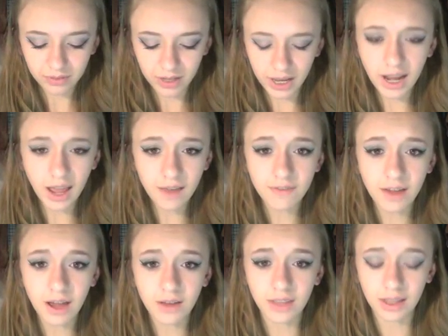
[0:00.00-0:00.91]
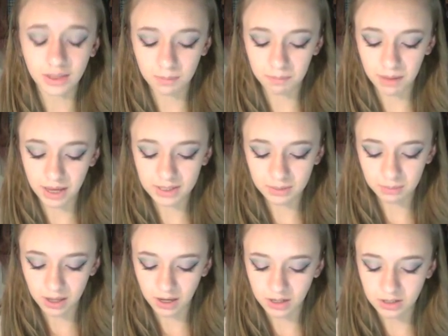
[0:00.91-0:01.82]
and I found that the best
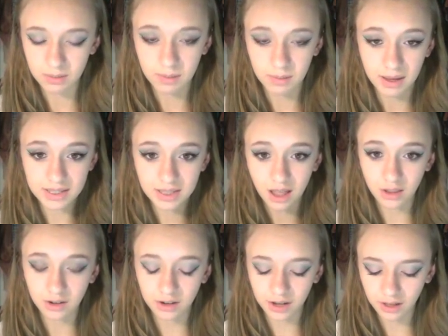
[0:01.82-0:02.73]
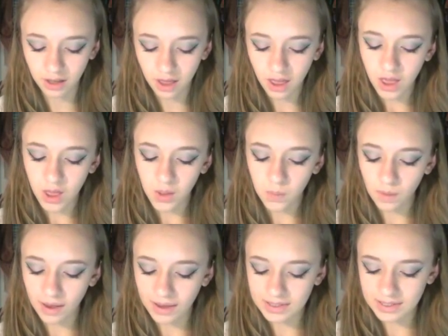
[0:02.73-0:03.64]
blush, the best coloring,
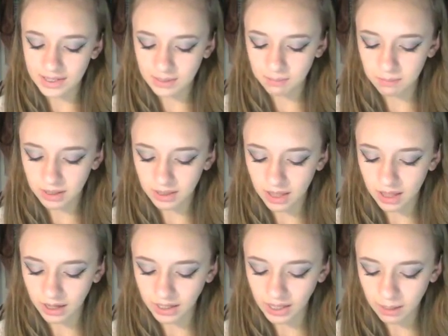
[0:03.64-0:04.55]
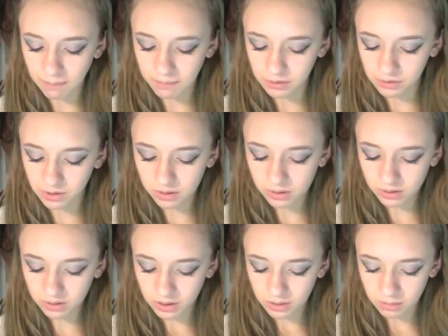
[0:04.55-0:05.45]
was this Milani Mineral
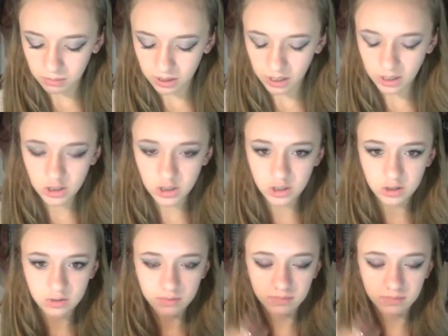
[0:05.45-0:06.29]
Blush.